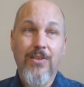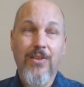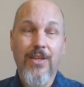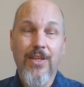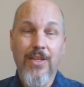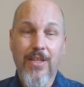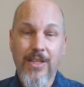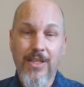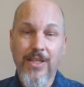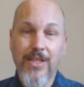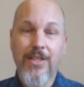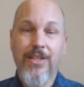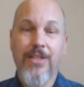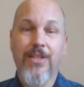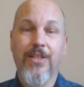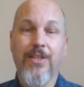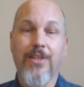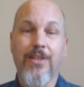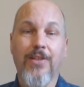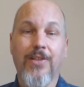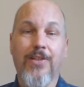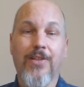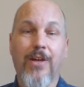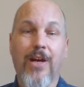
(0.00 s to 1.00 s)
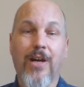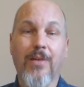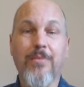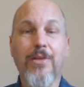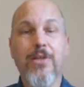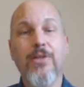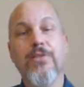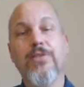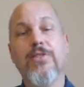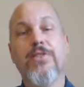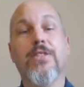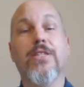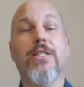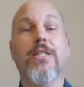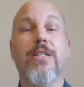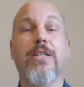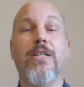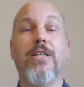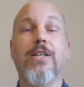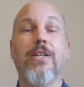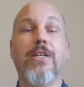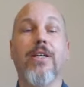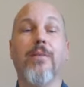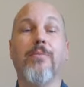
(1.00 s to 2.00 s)
The heat here, I'm used to
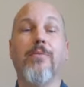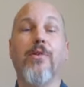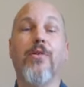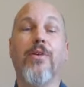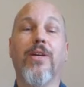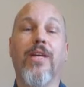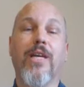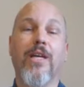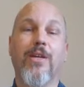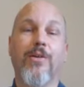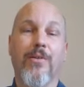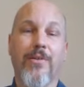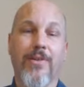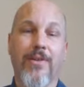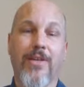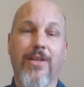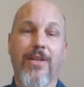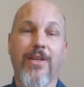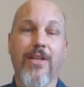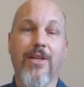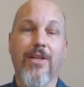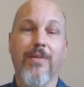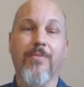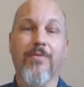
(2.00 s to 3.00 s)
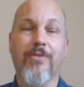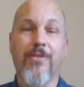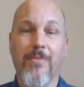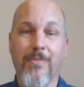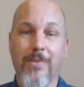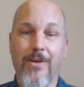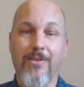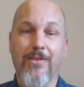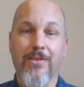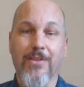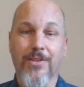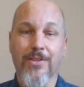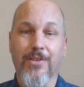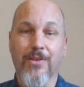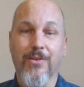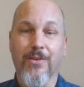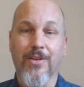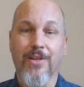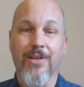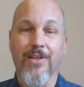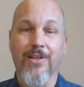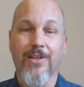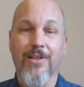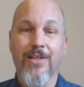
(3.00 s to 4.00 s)
heat, I'm okay with heat. I'm from
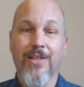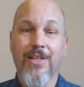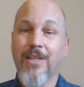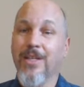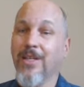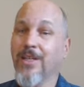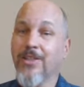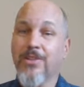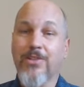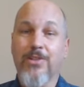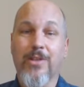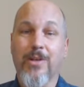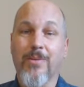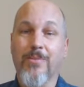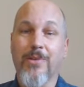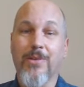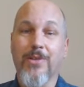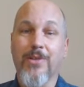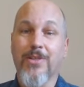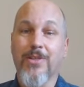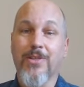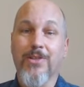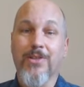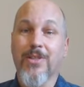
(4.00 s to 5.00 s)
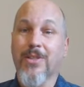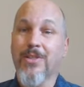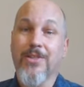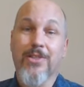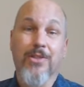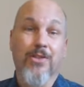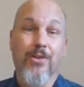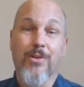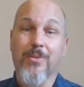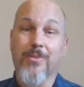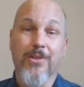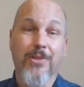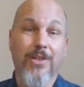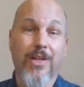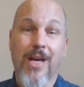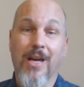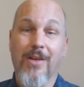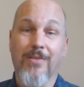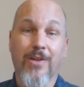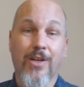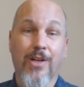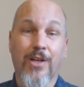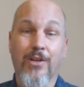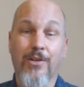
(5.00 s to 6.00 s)
Arizona. Summers, it's normal to
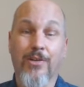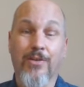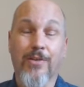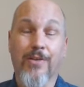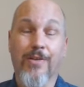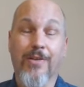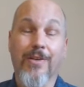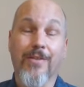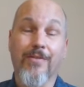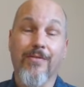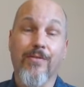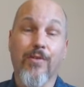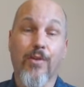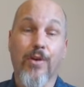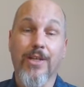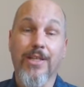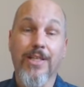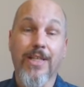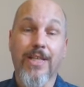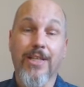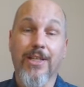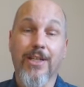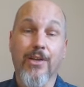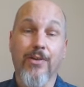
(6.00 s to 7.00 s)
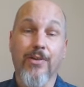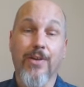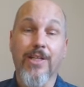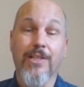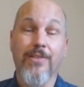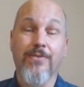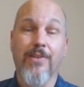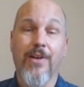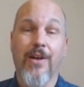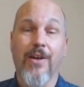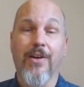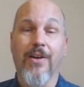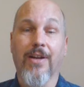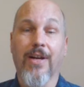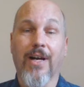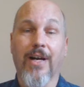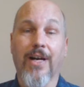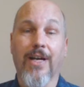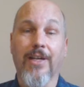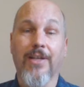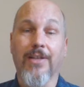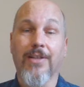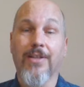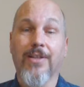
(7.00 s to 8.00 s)
have 114 degrees
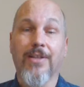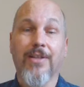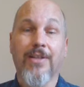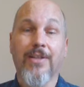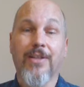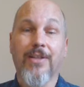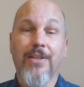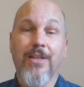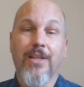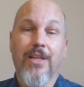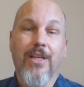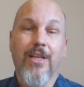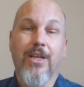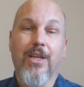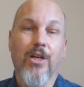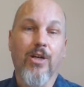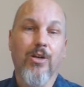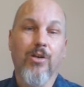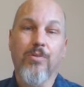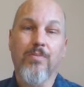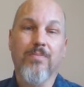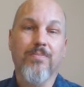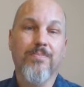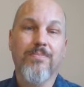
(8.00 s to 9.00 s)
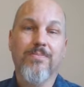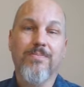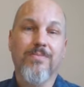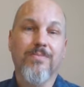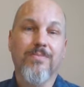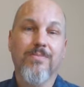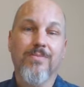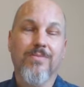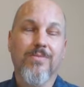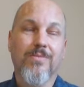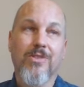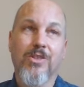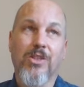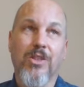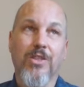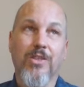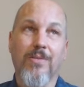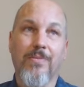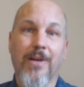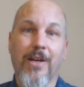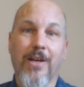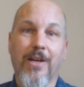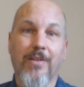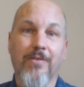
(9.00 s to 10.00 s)
Fahrenheit, you know,
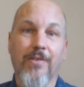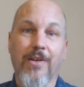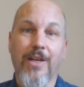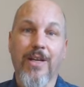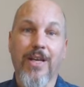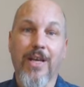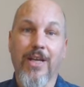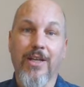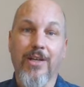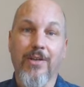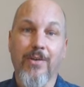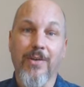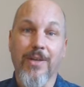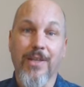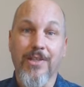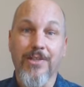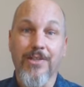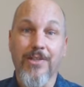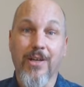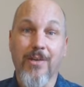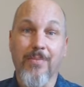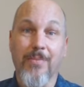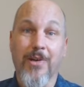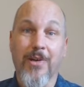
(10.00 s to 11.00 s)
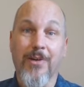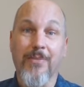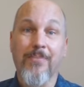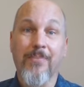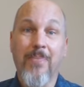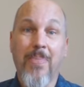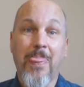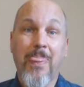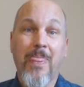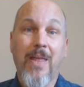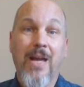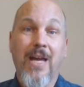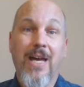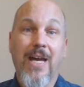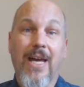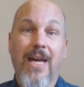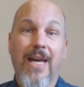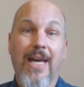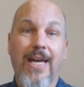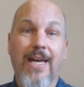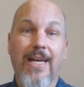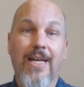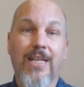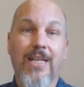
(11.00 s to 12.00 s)
just about every day during the summer.
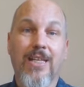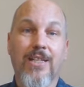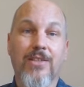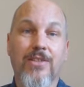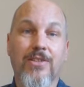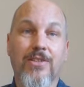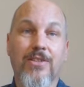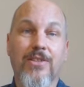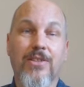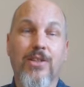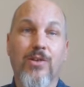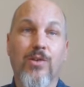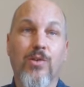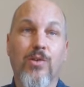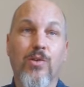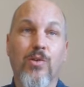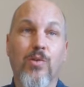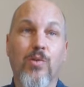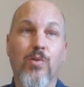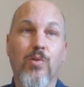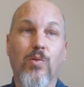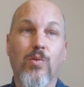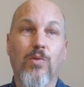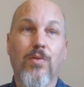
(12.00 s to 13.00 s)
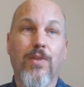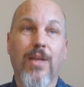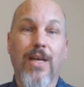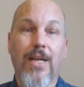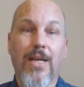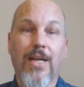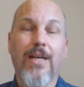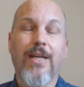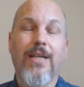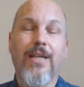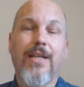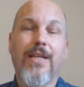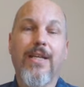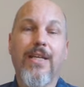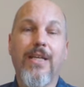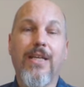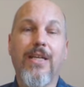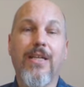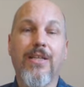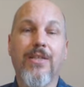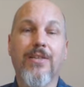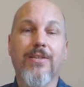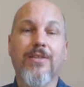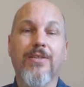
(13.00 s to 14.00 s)
And so that kind of
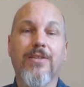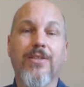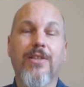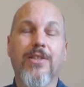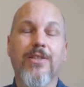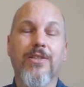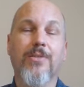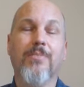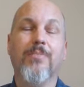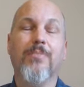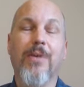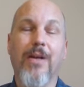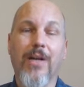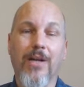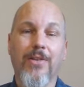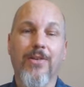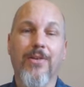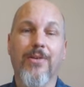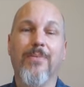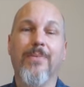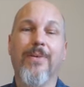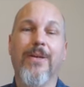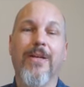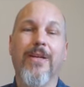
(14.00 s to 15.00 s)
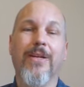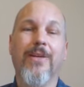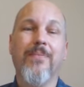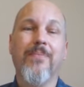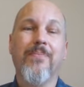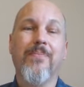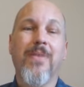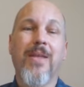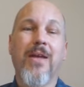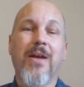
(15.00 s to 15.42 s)
heat doesn't bother me.